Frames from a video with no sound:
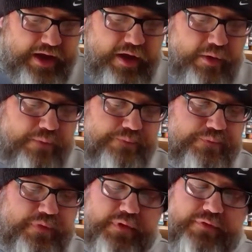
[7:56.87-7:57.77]
know
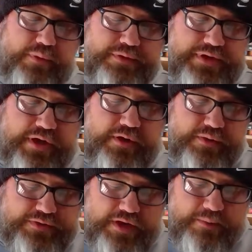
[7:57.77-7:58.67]
if you was here,
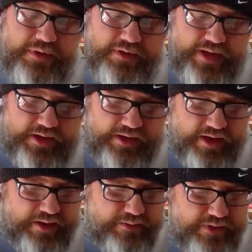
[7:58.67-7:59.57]
you'd tell me to let it
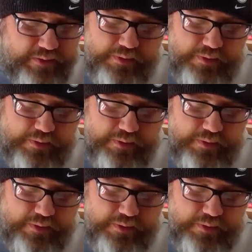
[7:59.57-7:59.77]
go, that it